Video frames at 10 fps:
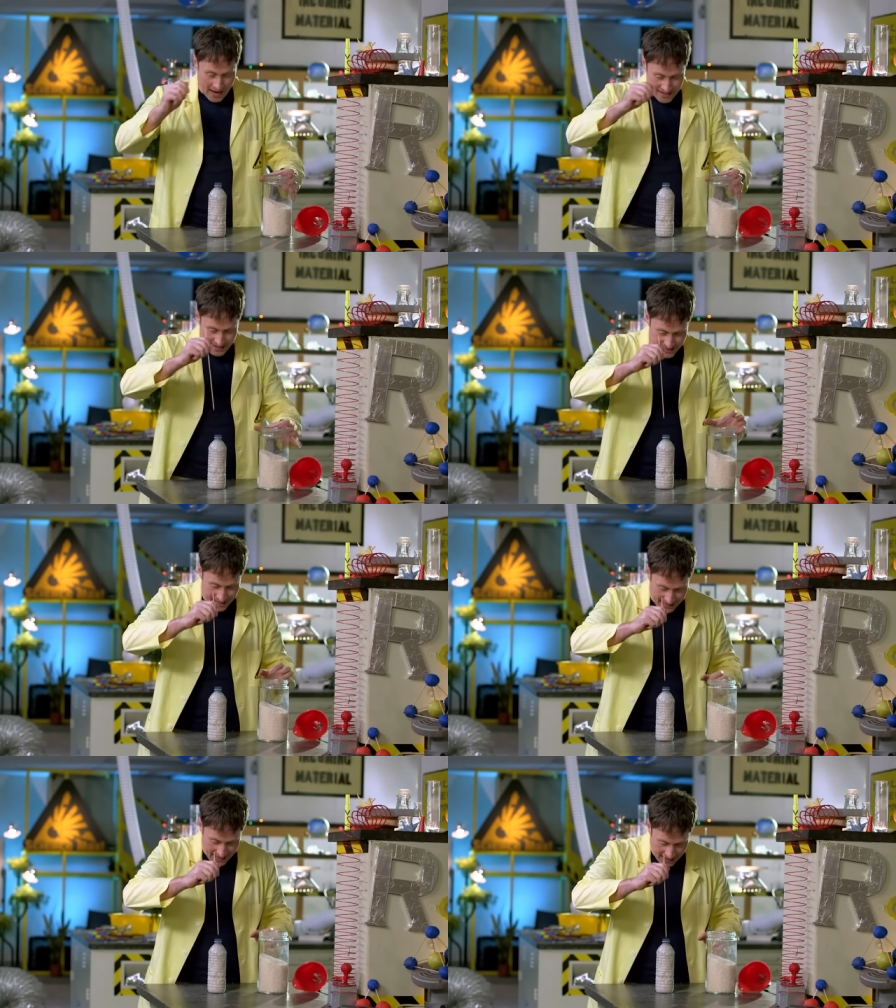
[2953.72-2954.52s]
and
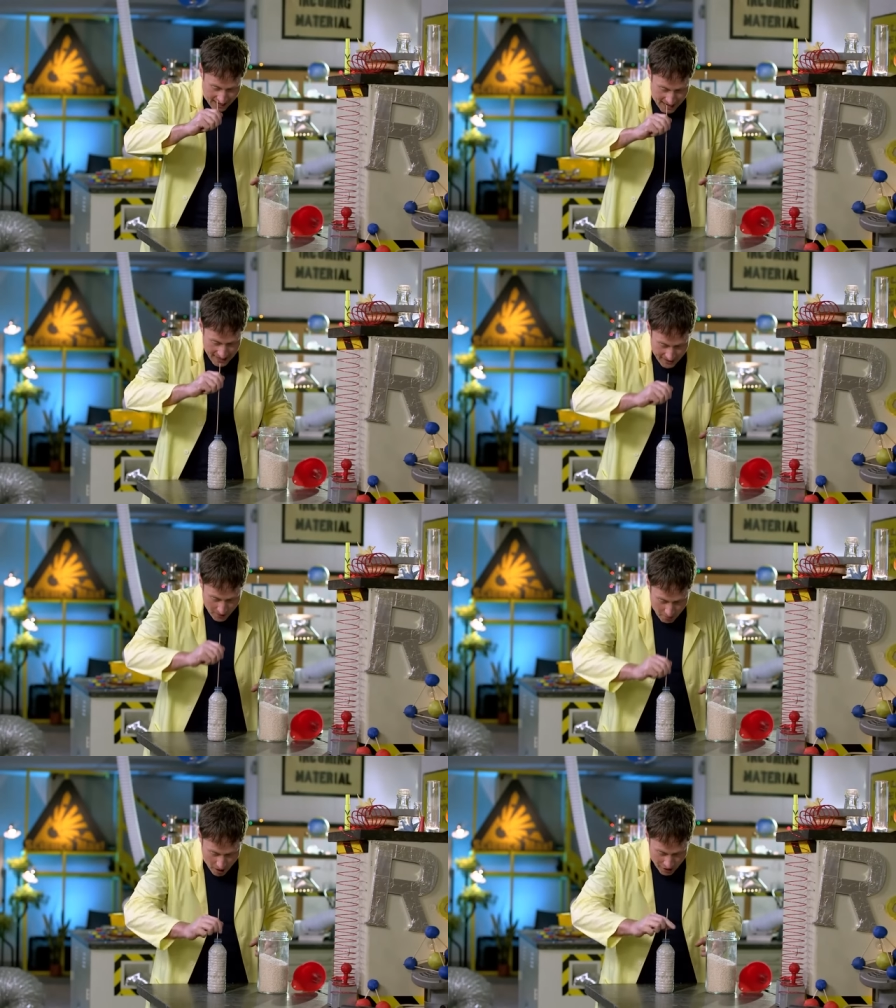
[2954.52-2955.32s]
stick it into
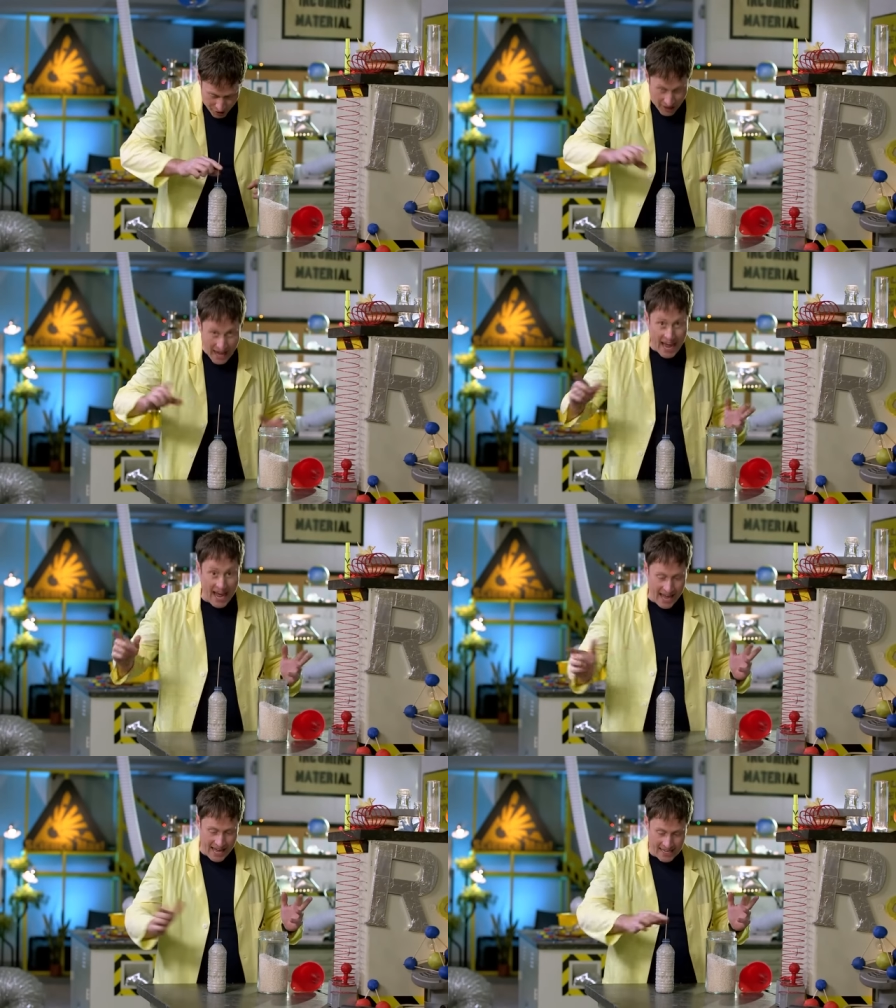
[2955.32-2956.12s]
the bottle
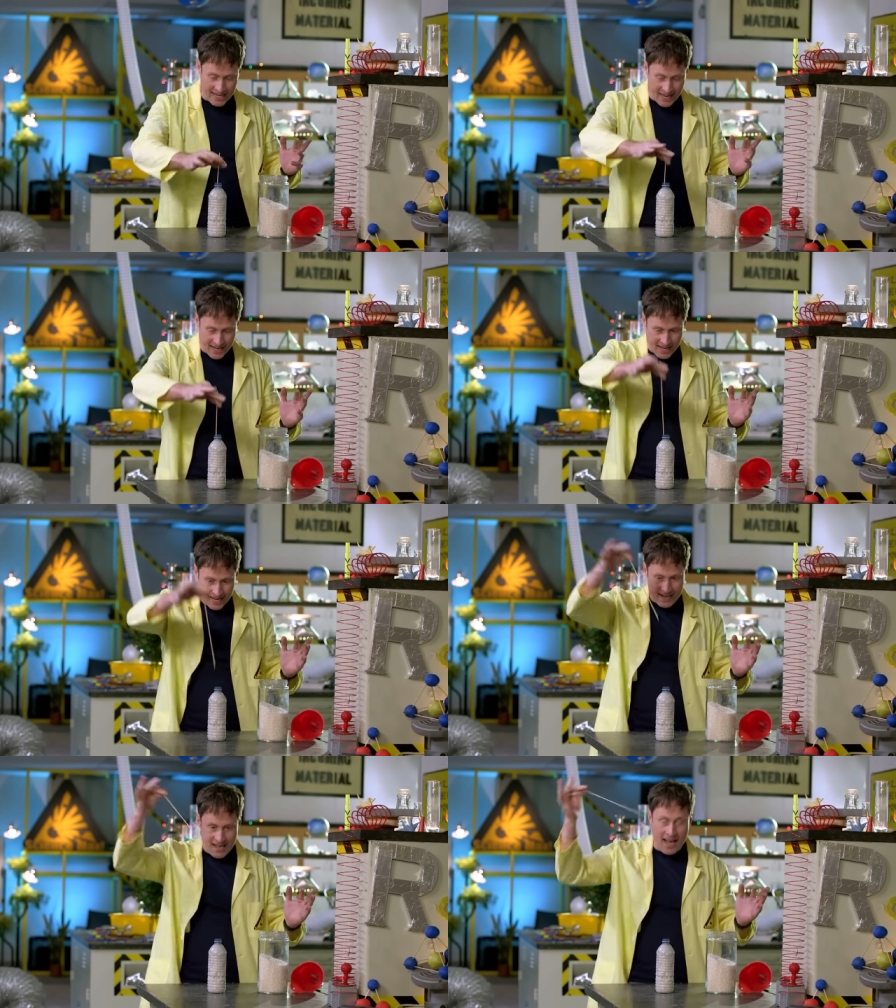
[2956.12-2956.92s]
and
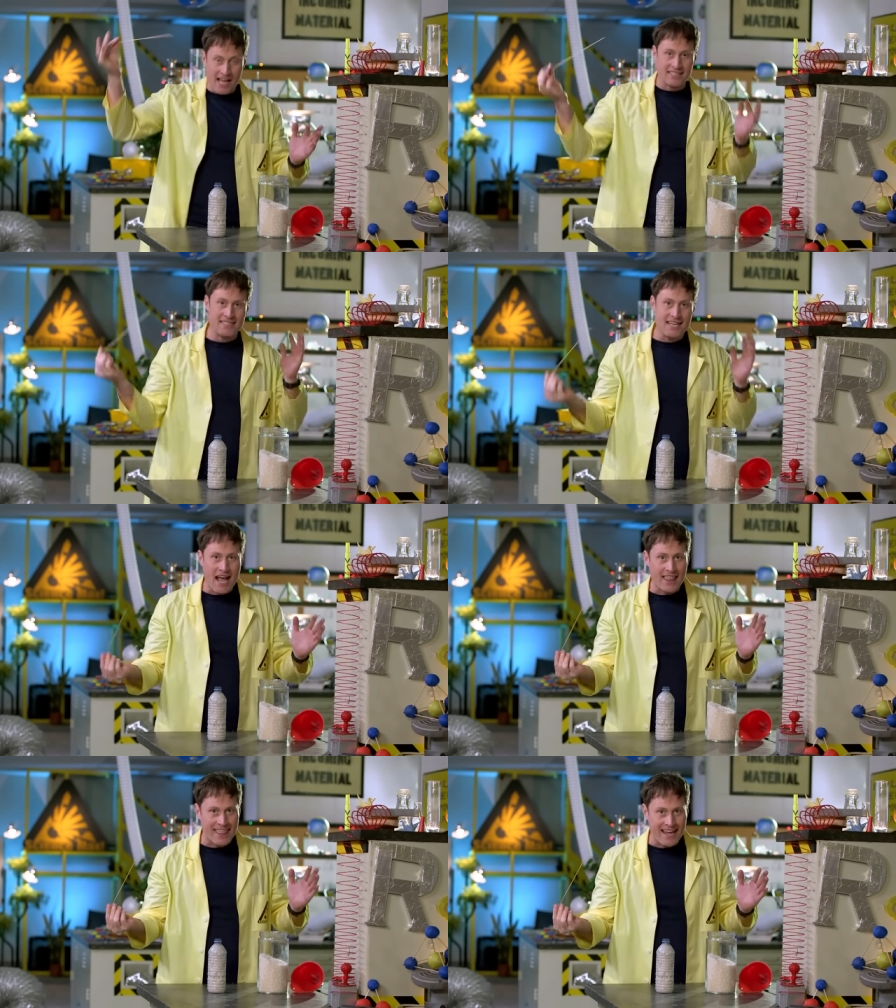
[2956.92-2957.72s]

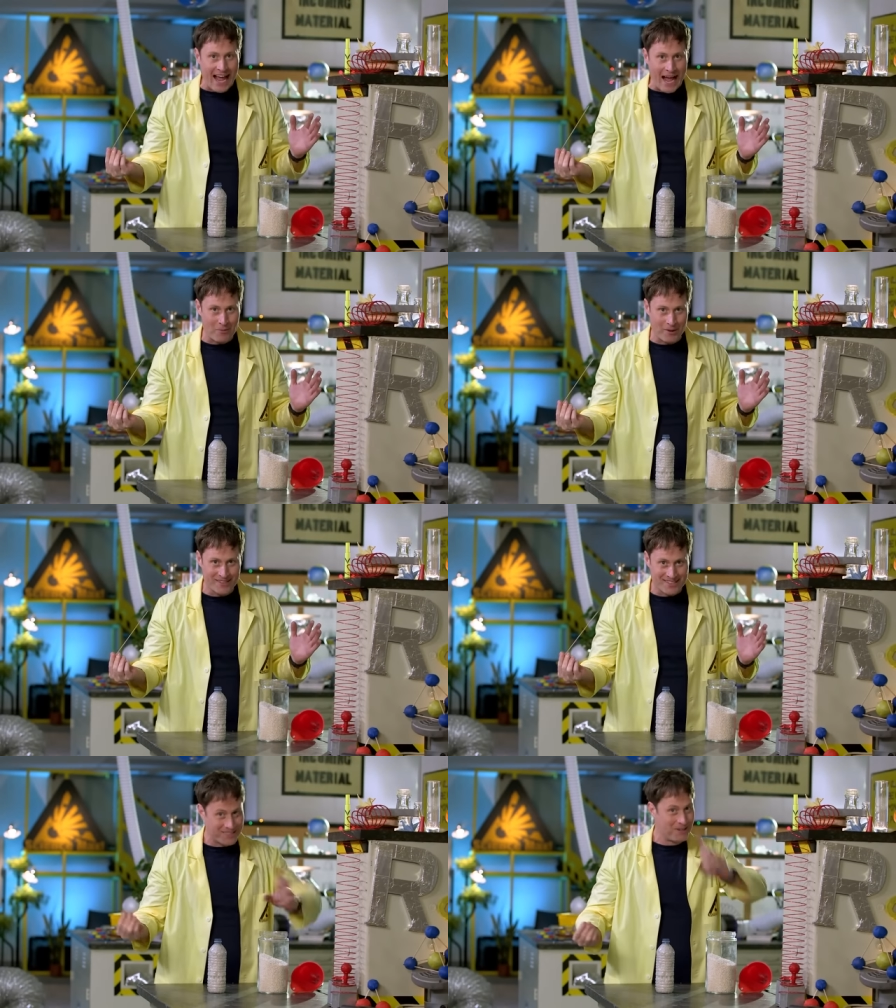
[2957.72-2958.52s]
nothing
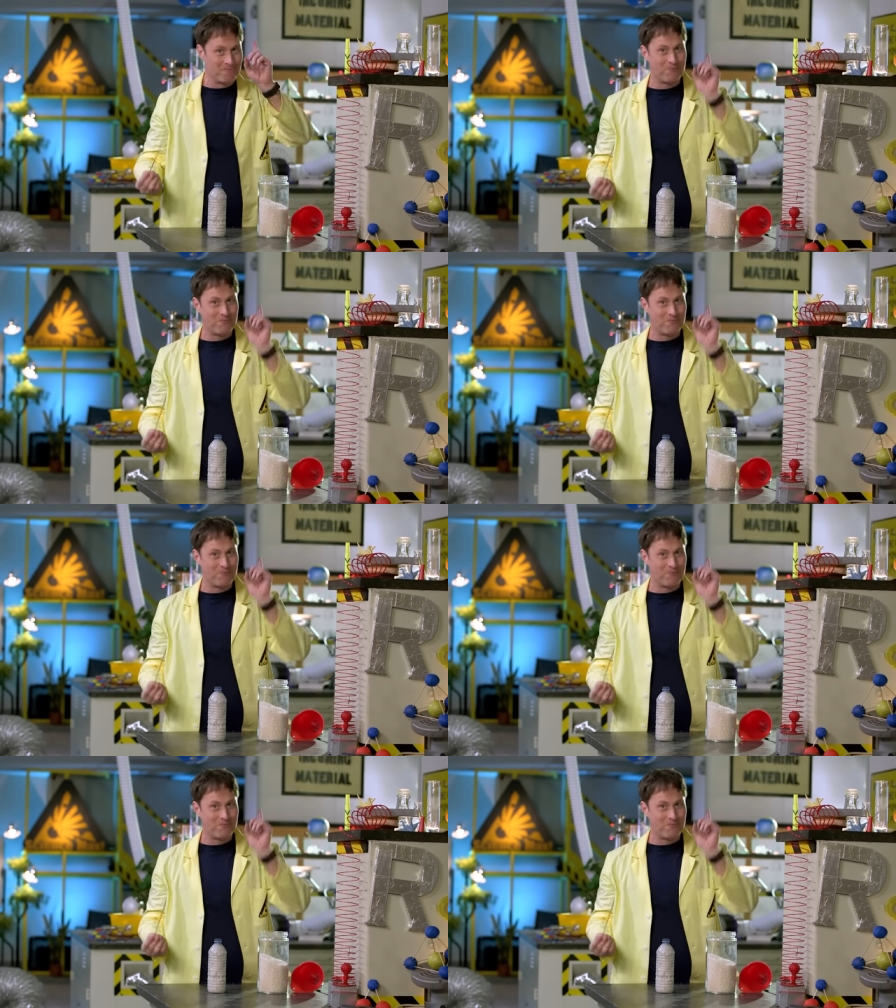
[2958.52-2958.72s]
happens.